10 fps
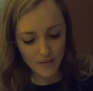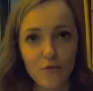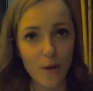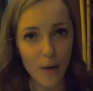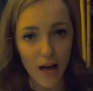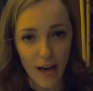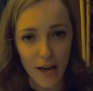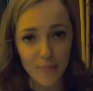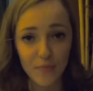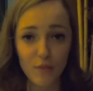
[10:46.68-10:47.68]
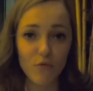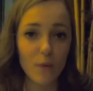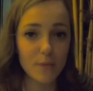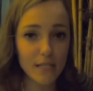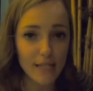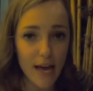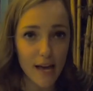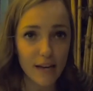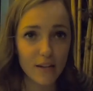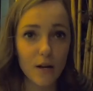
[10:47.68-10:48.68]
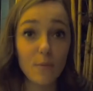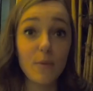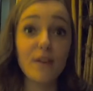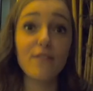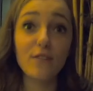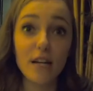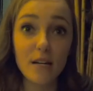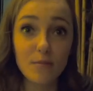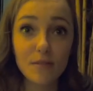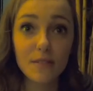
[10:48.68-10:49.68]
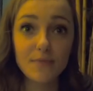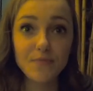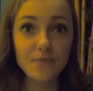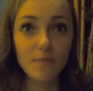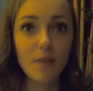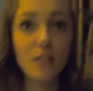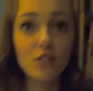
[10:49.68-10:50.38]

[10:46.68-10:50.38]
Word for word: ribeye, rump steak, beef ribs. Yeah,